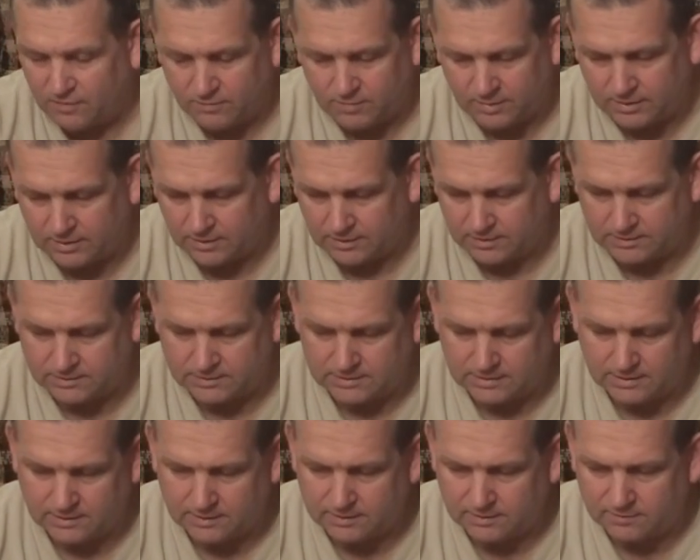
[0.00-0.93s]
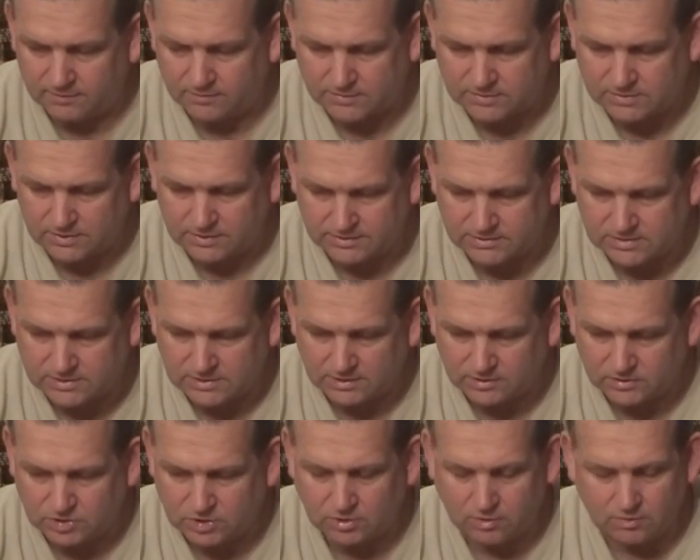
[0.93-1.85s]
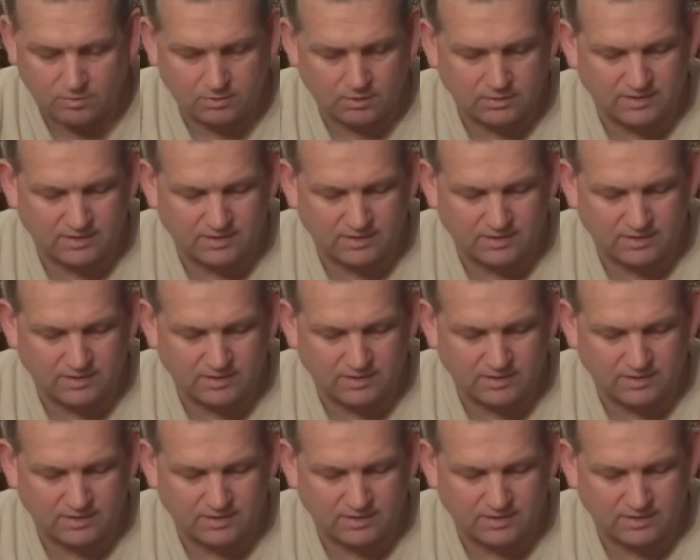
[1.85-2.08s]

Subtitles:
We cut the end of an extension cord.